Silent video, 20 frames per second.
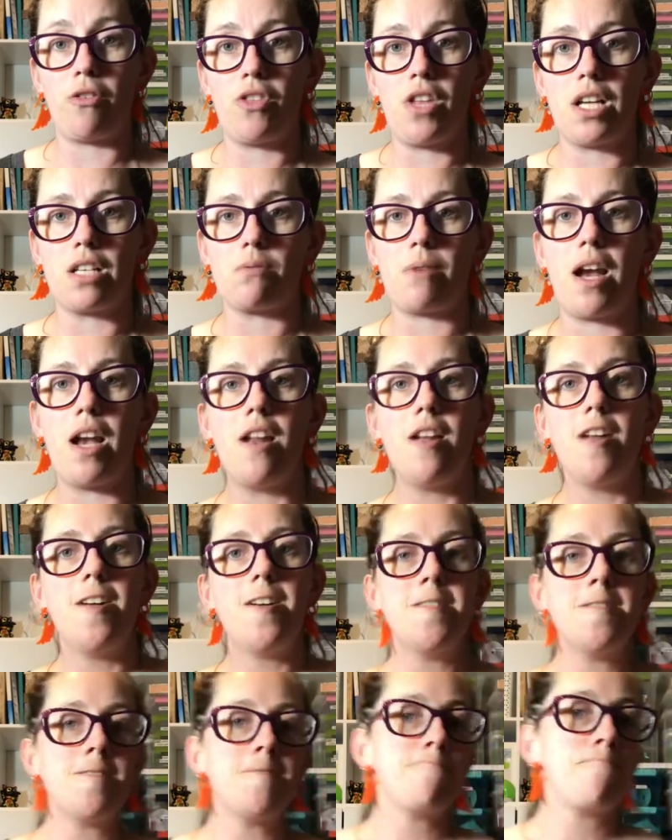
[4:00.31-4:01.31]
things, right?
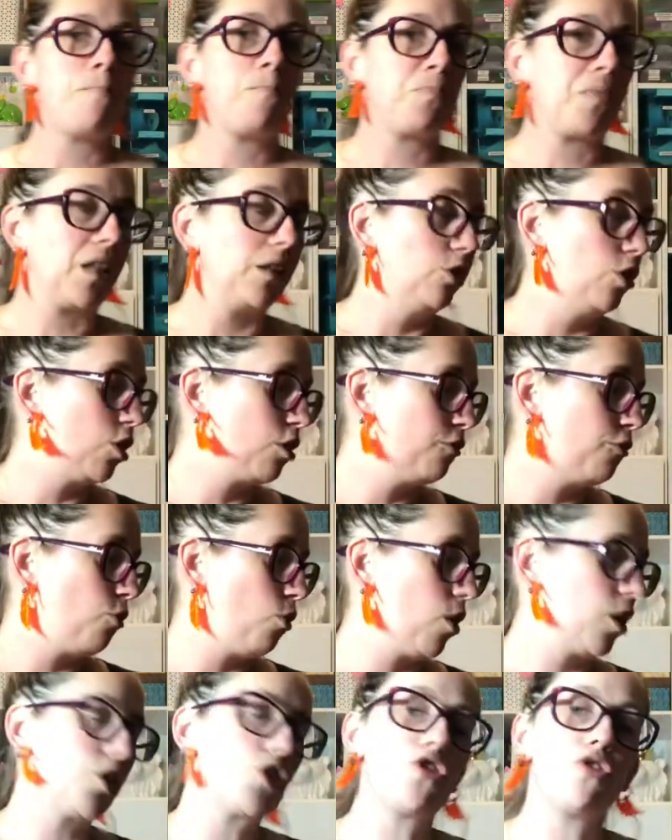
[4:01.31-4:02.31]
Look
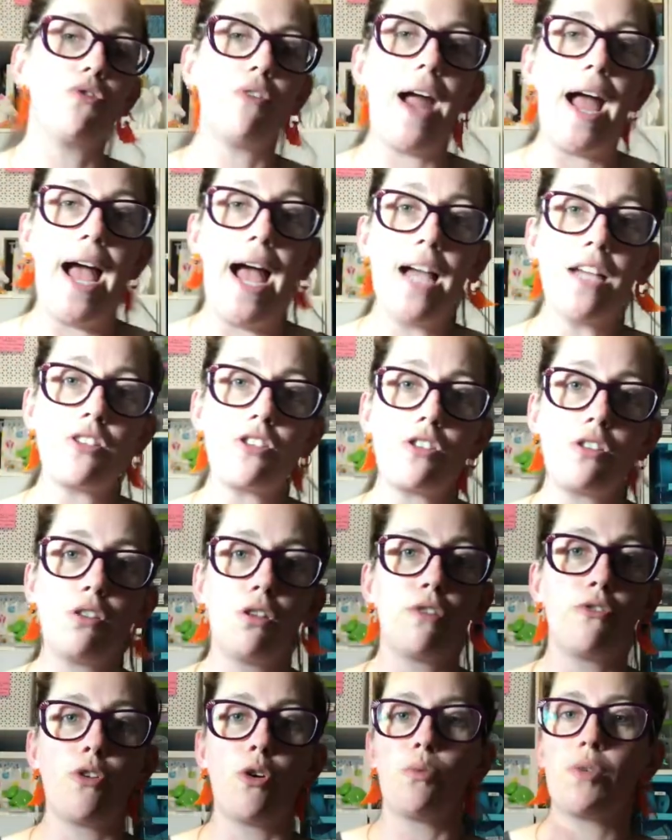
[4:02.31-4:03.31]
for trash,
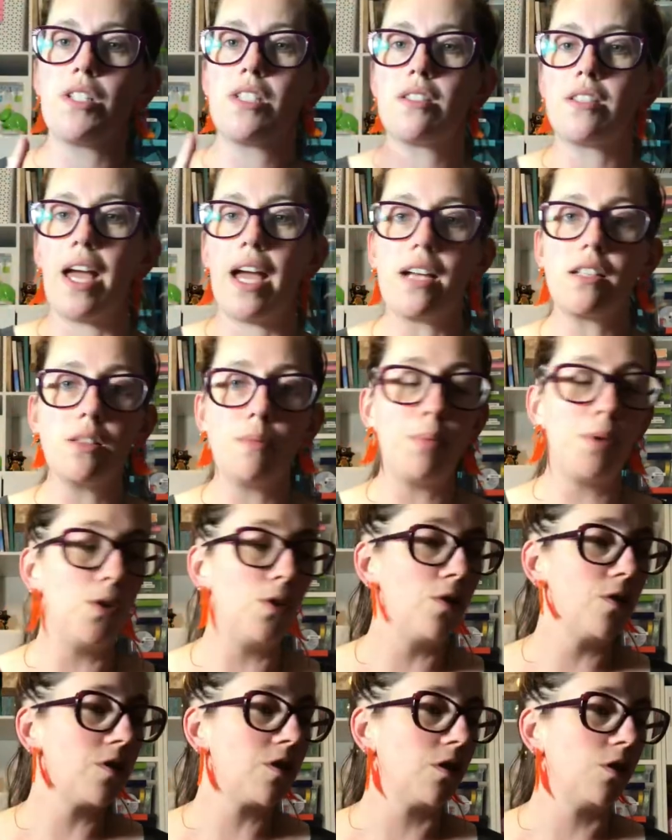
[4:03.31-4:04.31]
look for
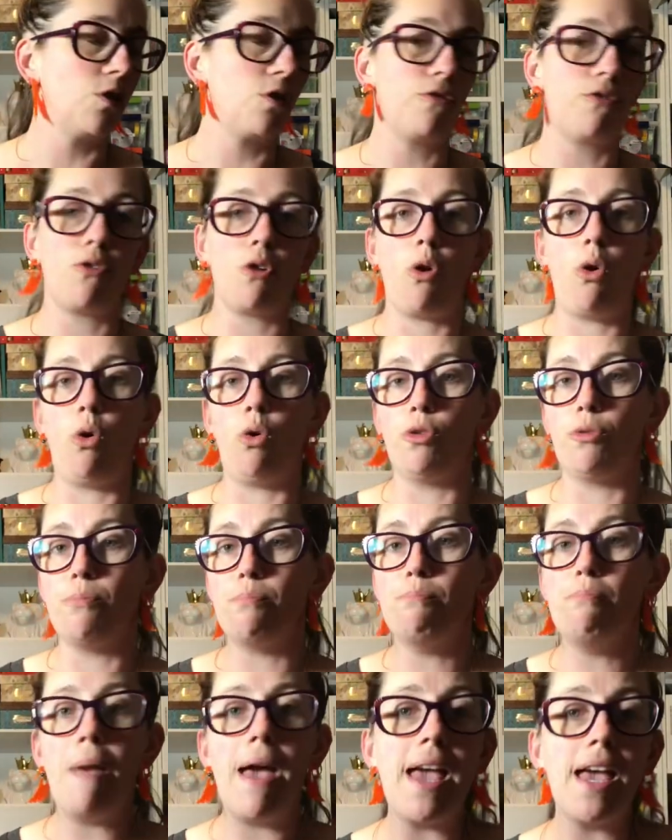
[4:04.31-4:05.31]
recyclables, look for old
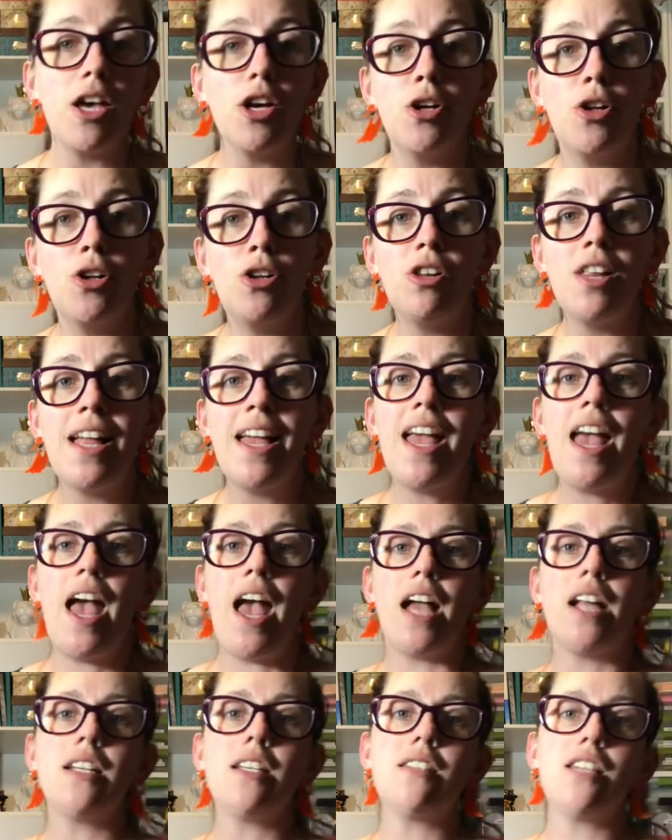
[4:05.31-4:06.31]
mail,
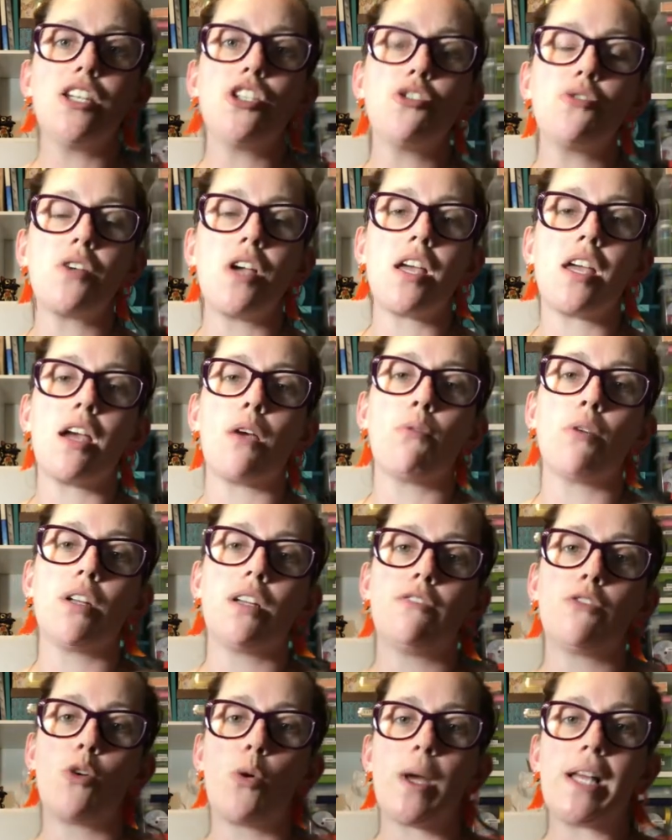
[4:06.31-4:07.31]
anything you can get rid
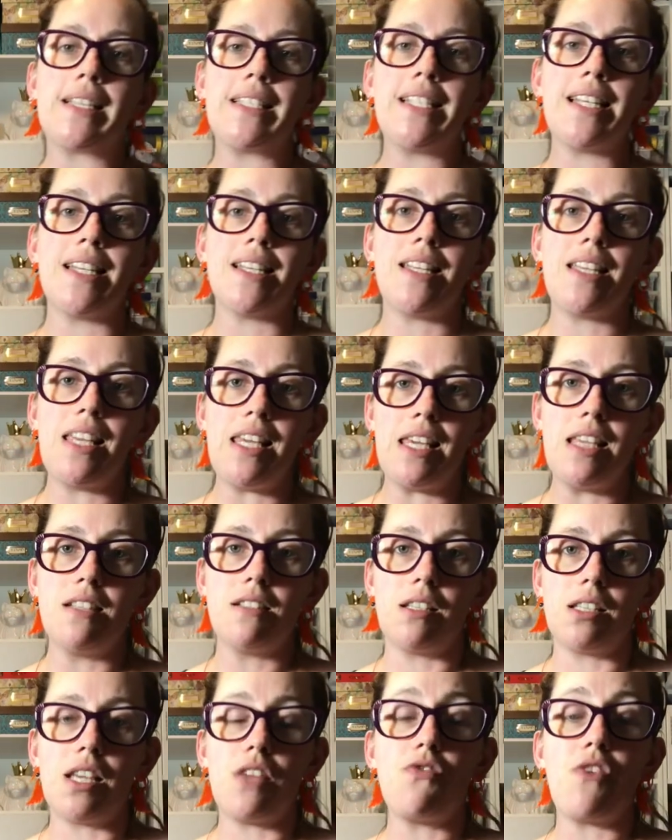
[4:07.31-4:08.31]
of quickly and
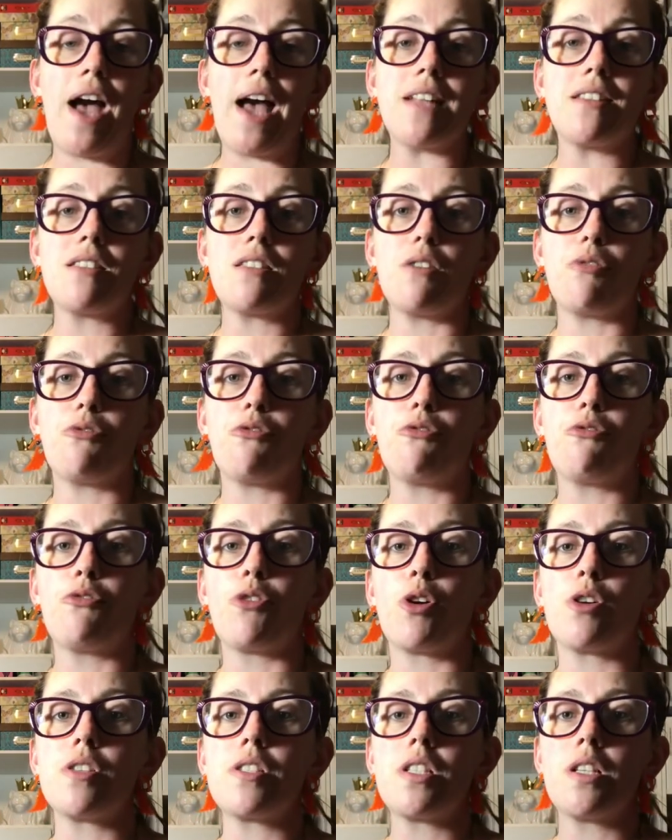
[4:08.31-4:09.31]
easily. That's the
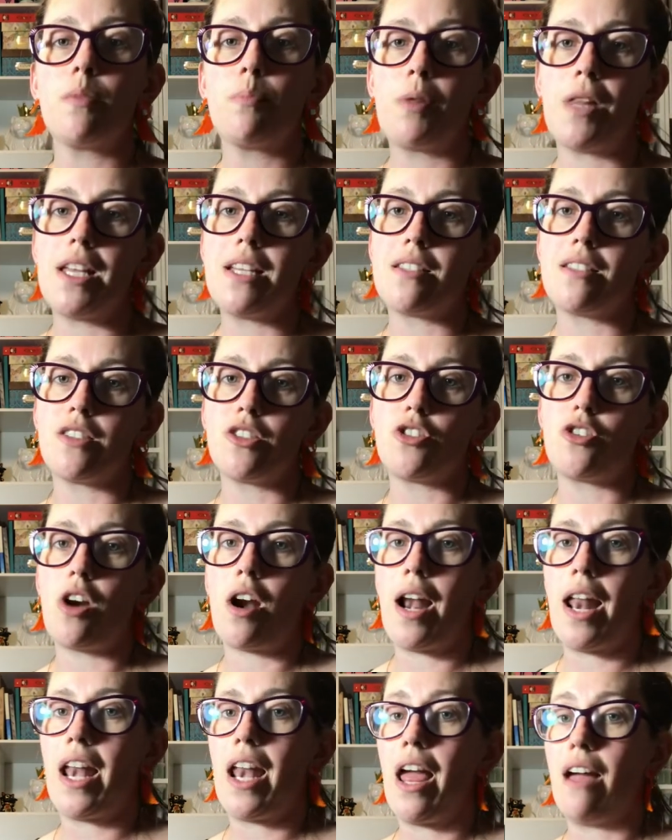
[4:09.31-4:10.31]
first place to
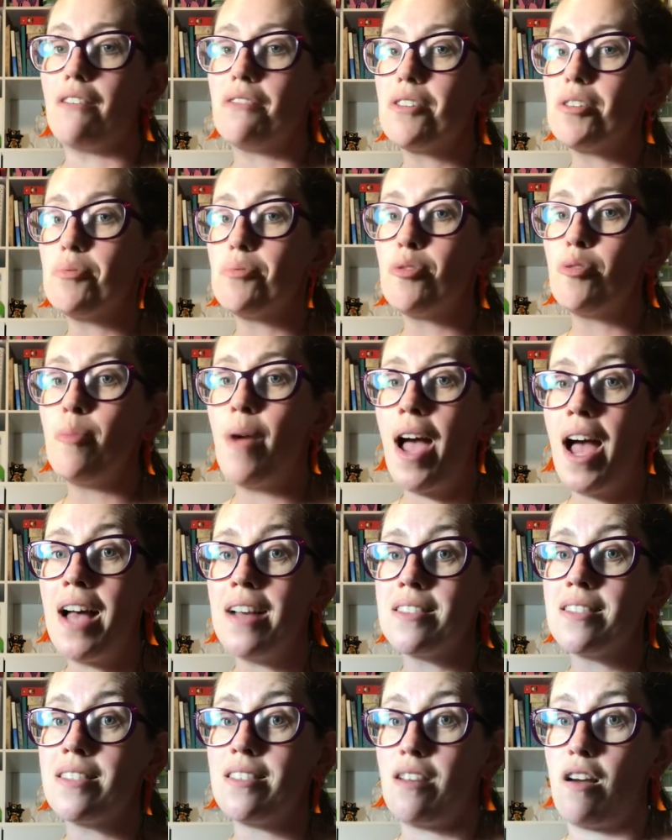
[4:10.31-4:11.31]
start, and every room
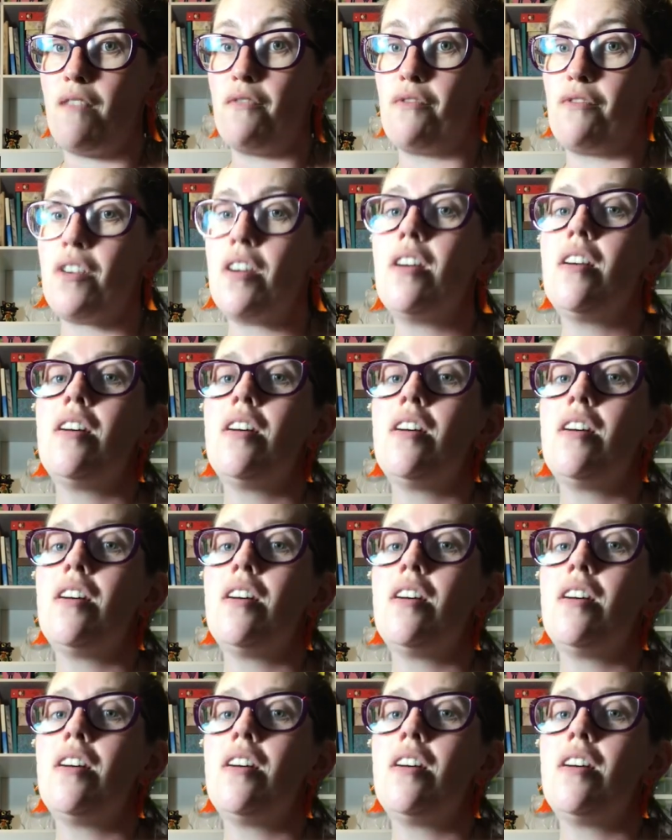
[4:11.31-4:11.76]
has stuff.